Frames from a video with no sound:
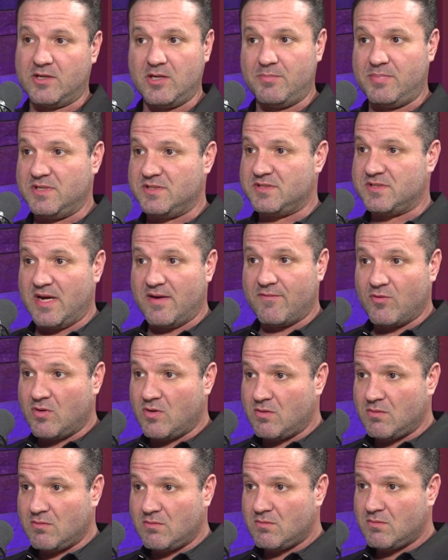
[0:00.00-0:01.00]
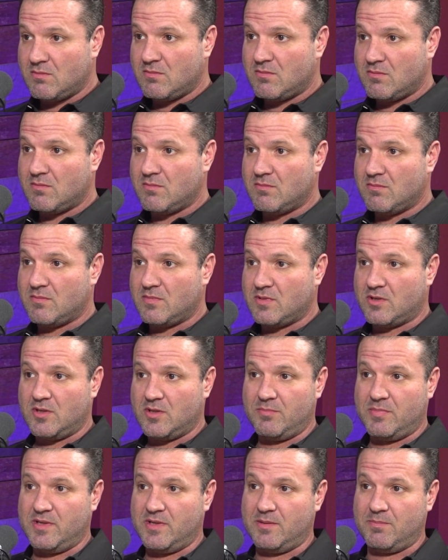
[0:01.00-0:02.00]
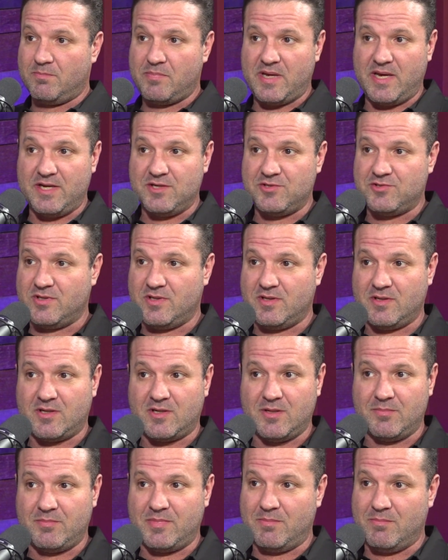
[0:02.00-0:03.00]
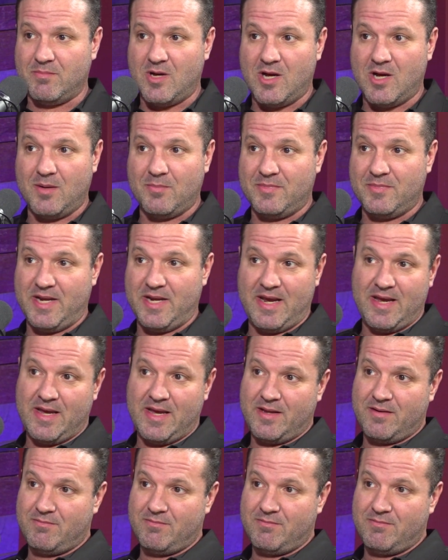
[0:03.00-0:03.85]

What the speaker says: be several. Could be patient. It could be mom, dad.